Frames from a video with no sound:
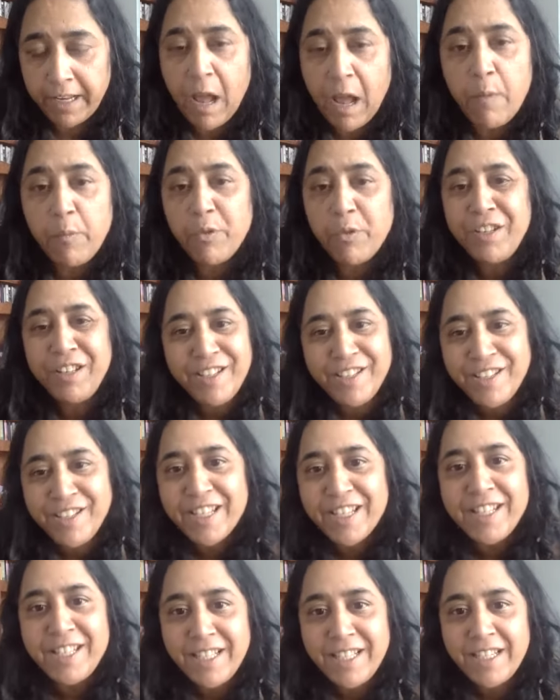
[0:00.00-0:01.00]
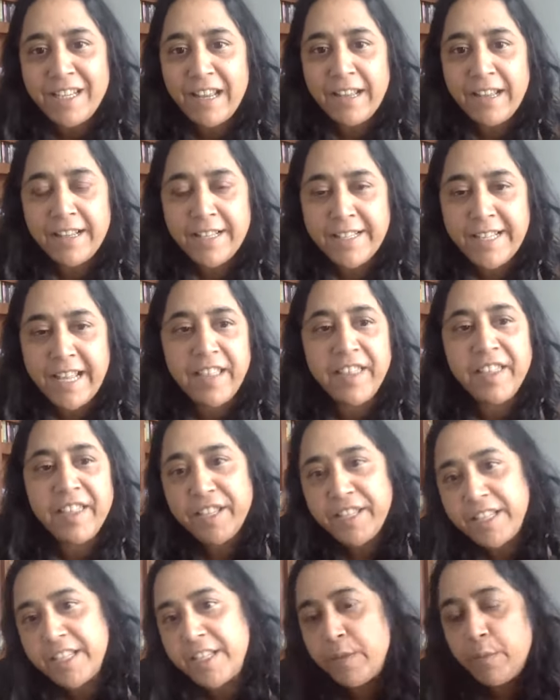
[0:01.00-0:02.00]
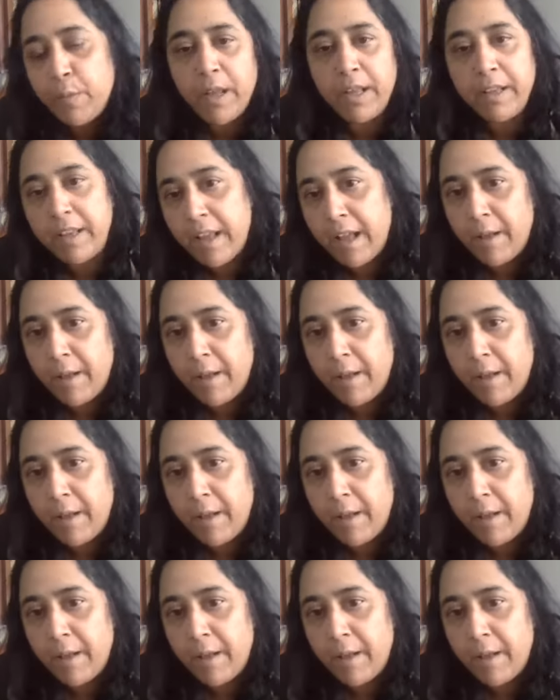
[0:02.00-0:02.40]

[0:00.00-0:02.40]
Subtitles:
I wouldn't just say this is what